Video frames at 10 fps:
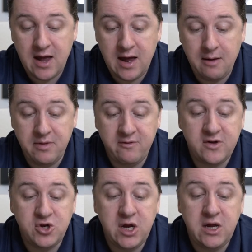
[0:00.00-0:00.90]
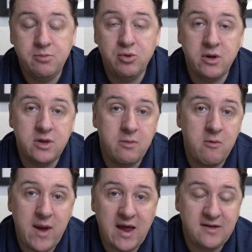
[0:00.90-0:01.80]
There is a G, but the
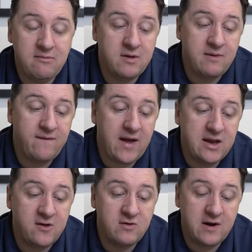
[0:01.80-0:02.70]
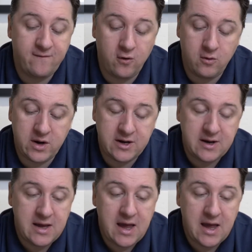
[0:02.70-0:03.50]
repair seems to be fairly straightforward.